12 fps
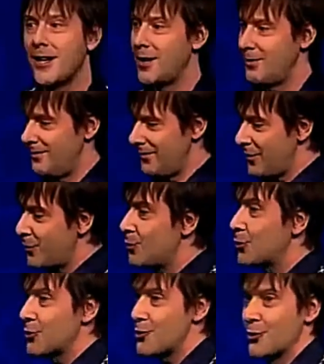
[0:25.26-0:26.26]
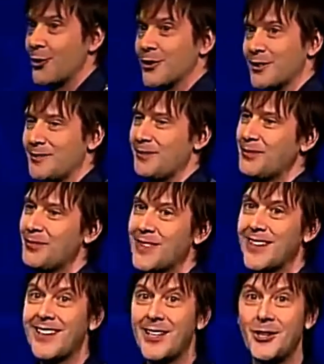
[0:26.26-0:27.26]
time the new controller.
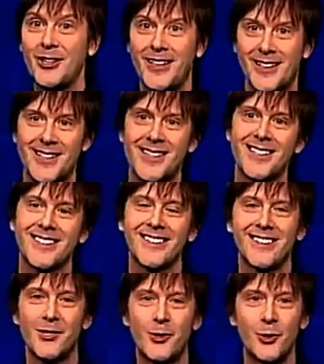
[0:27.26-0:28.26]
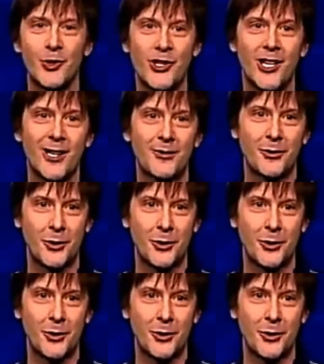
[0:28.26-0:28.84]
And here it is, the DualShock